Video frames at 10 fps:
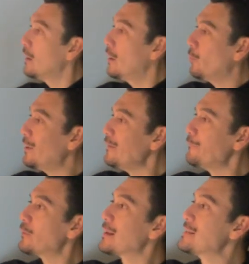What if,
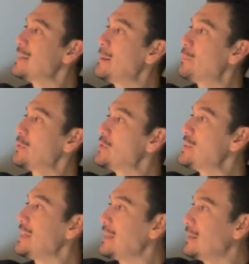for example,
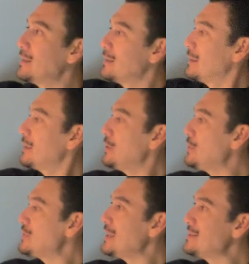C, you
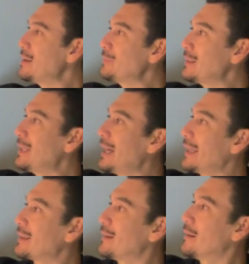see something
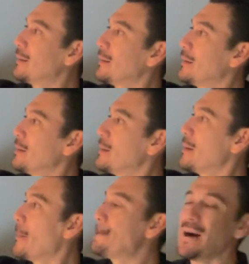like
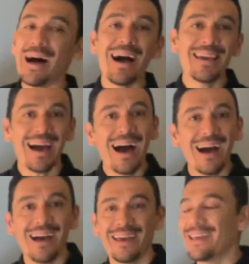pi
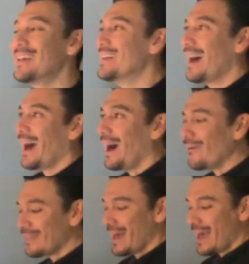I?
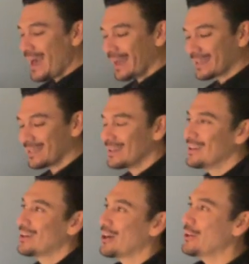How the heck
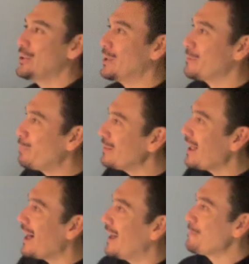are you going to
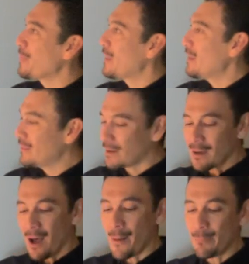plot the
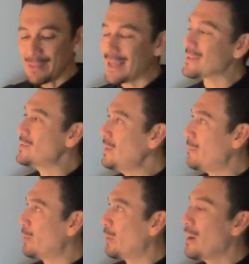complex
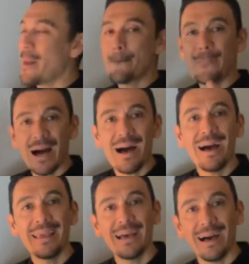number
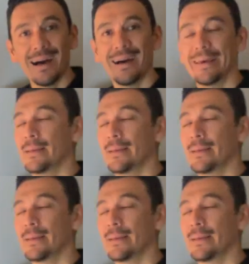pi I?